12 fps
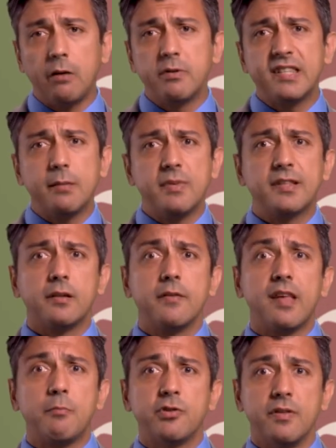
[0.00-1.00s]
We see
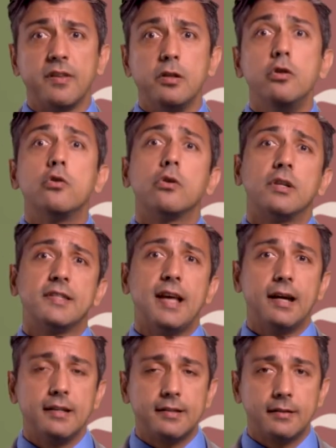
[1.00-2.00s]
misconceptions in
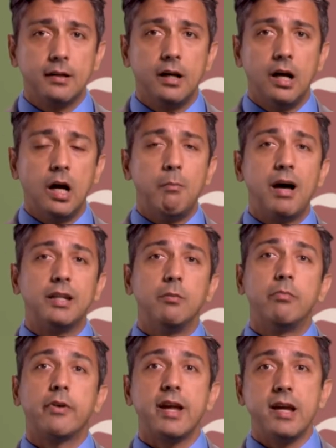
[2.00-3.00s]
neuroscience about the
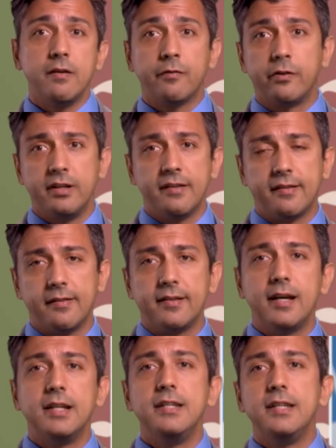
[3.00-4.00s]
brain. For instance,
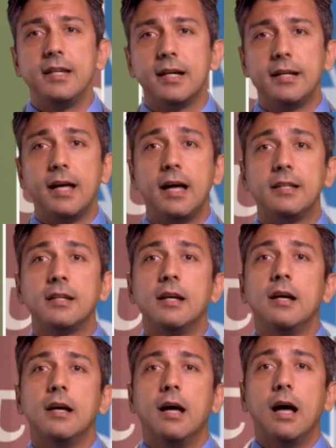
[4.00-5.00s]
the idea that
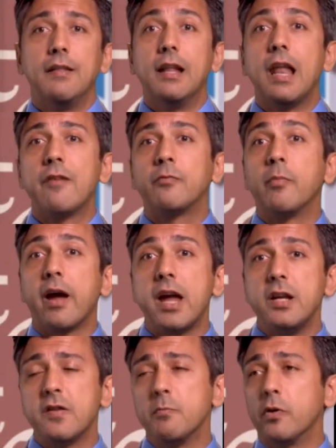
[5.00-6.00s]
uh, the left
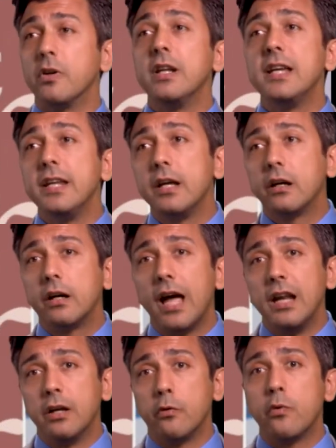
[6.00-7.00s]
brain is more linear
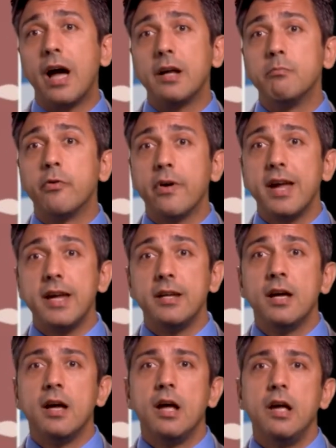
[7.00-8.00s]
and the right
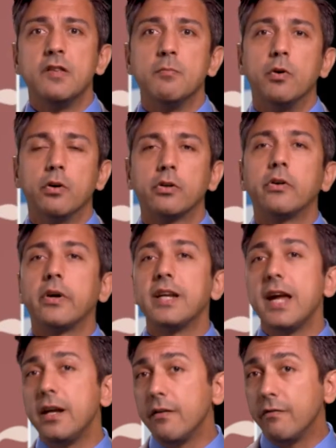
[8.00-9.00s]
brain is more
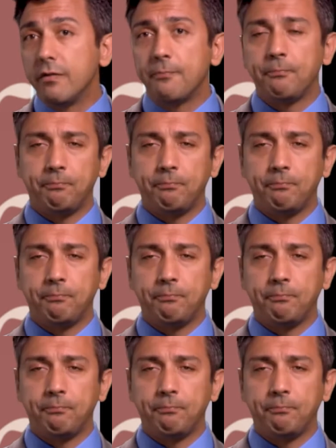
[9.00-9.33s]
creative.